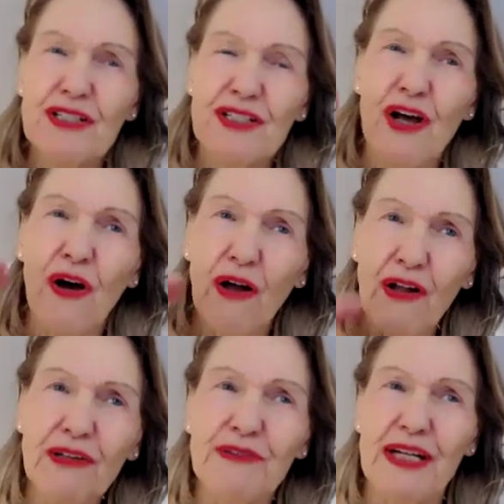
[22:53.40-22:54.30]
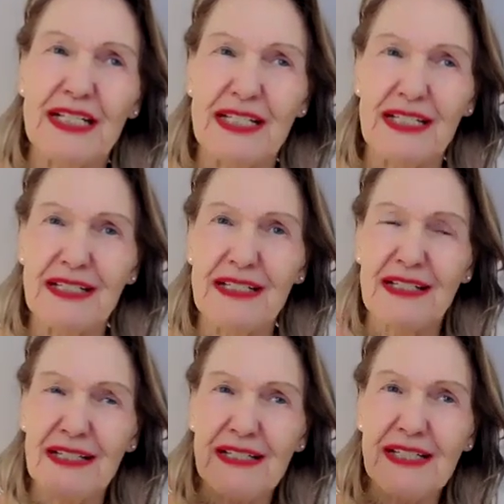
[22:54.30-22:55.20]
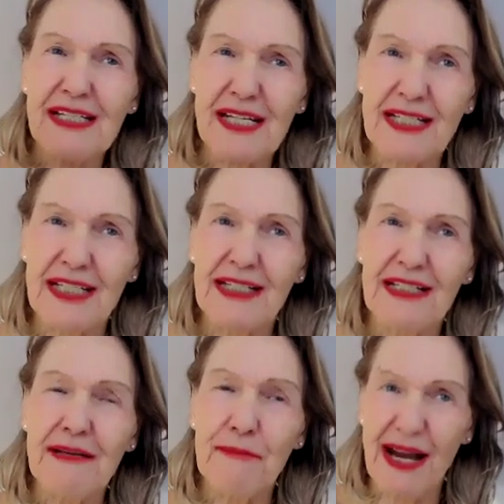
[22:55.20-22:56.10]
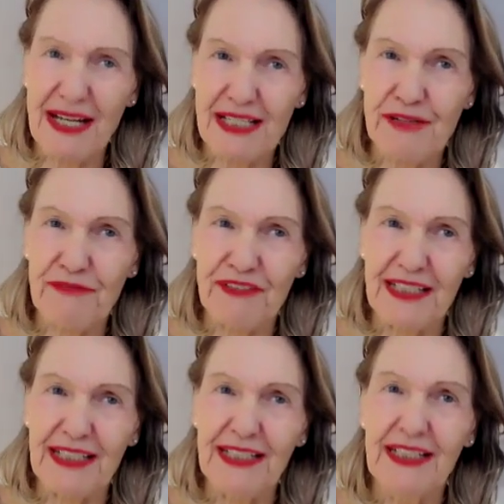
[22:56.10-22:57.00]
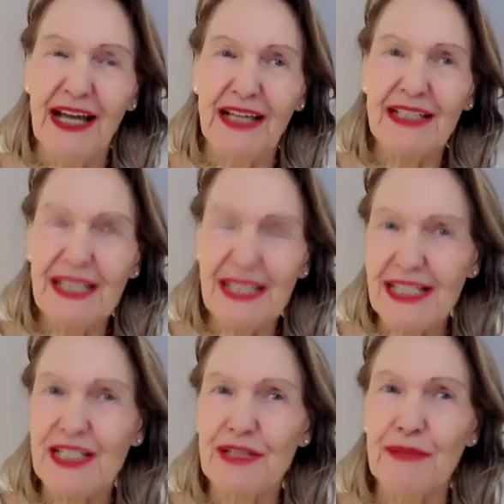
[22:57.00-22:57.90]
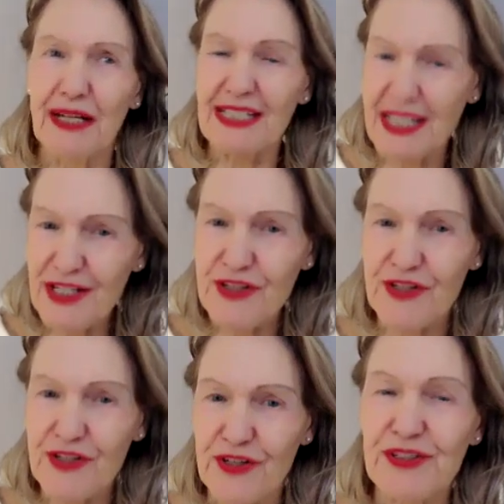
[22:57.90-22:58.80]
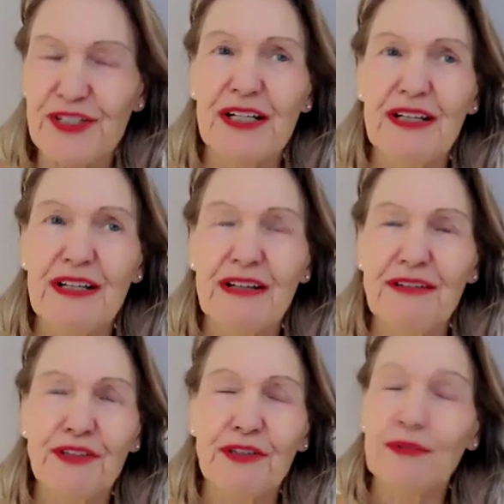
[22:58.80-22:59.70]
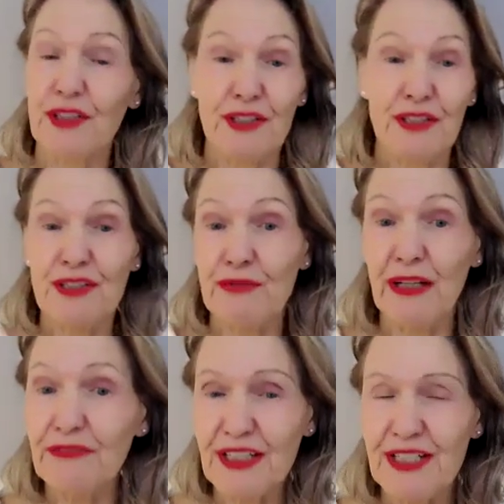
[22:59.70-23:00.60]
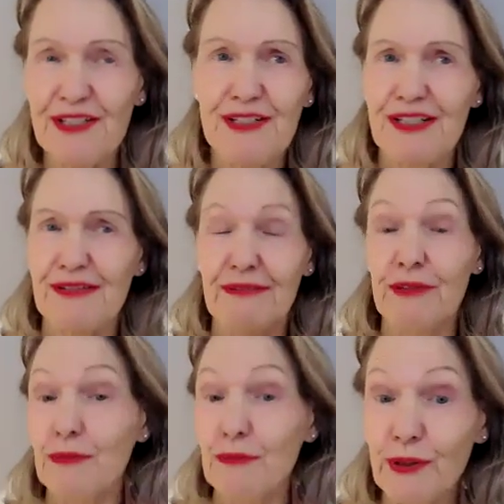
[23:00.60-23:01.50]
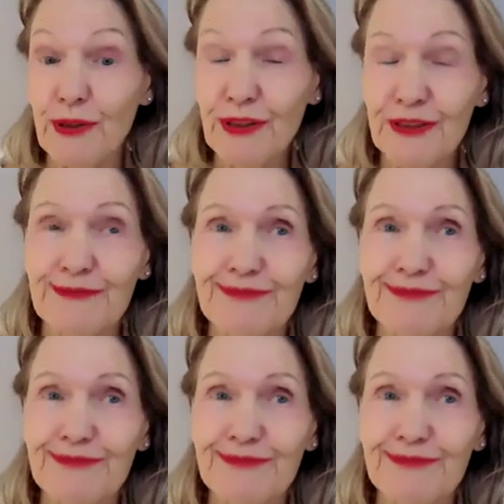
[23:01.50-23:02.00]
tolerated sitting passively and listening to my teachers for what, 12 years or more.